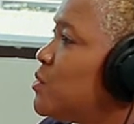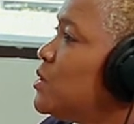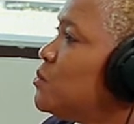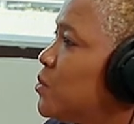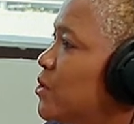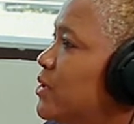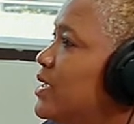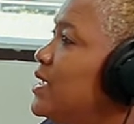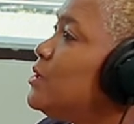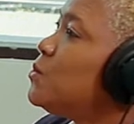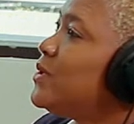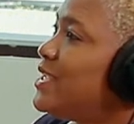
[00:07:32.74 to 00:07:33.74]
we were
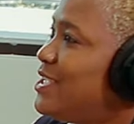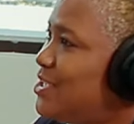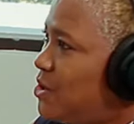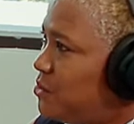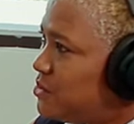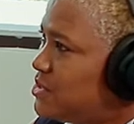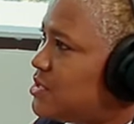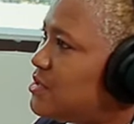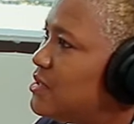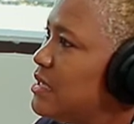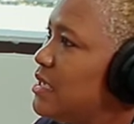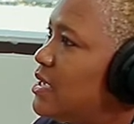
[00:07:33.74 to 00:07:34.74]
equally yoked.
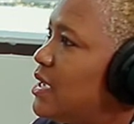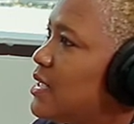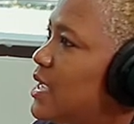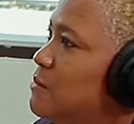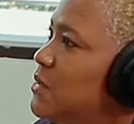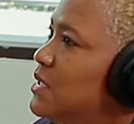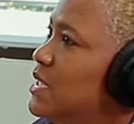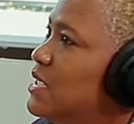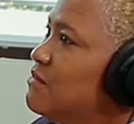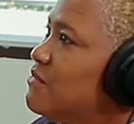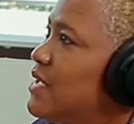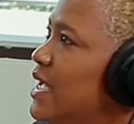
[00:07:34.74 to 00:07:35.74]
And I
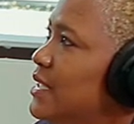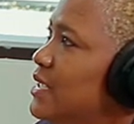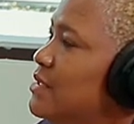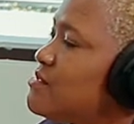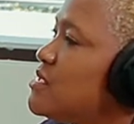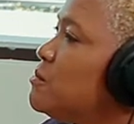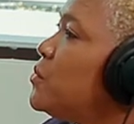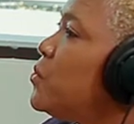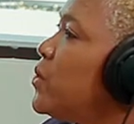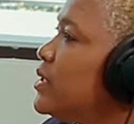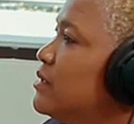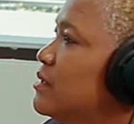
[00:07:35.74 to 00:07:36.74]
believe that it's
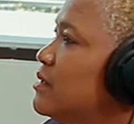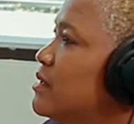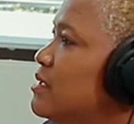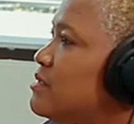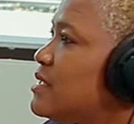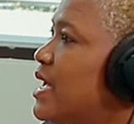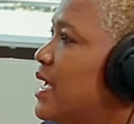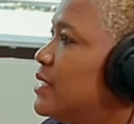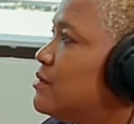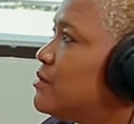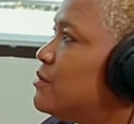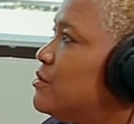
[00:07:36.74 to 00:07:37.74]
important
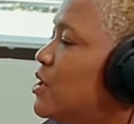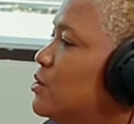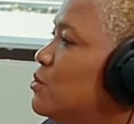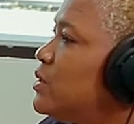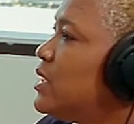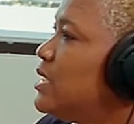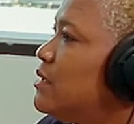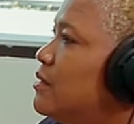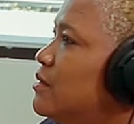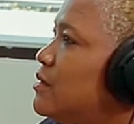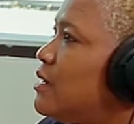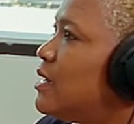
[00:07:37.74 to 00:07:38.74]
that not only
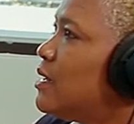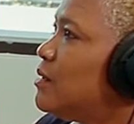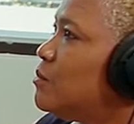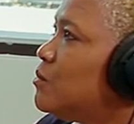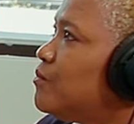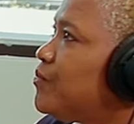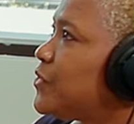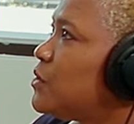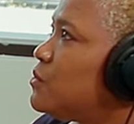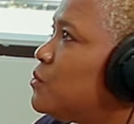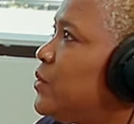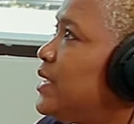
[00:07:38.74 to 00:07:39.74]
um,
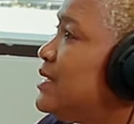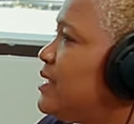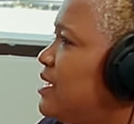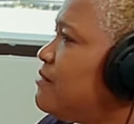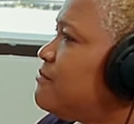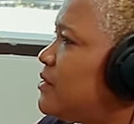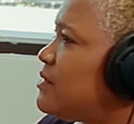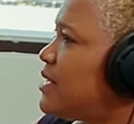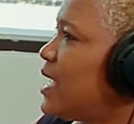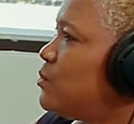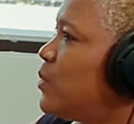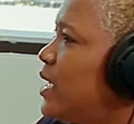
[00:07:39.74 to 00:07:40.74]
we live
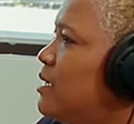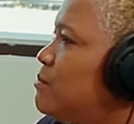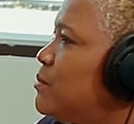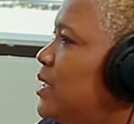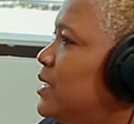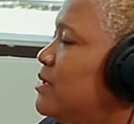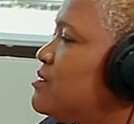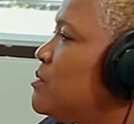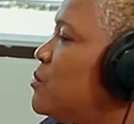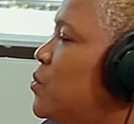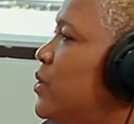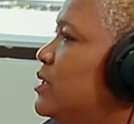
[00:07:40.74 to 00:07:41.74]
that way, but it's
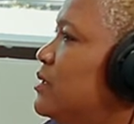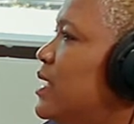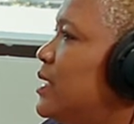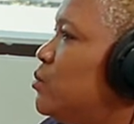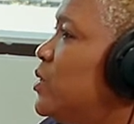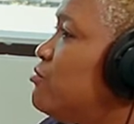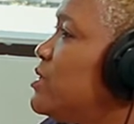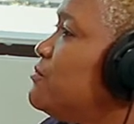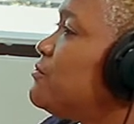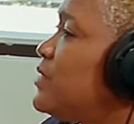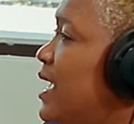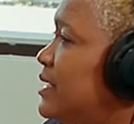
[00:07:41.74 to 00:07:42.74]
important that we
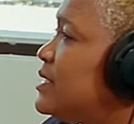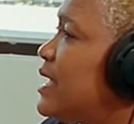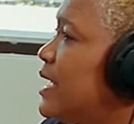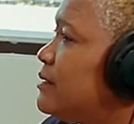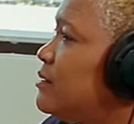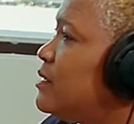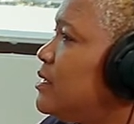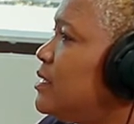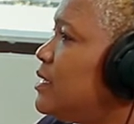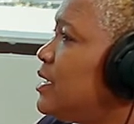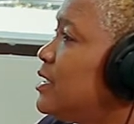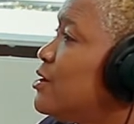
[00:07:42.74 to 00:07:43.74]
reflect that
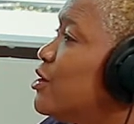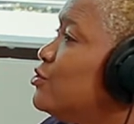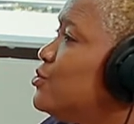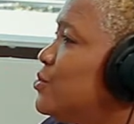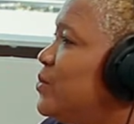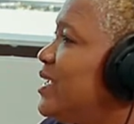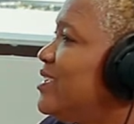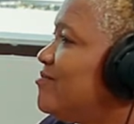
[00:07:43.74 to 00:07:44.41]
in our doing.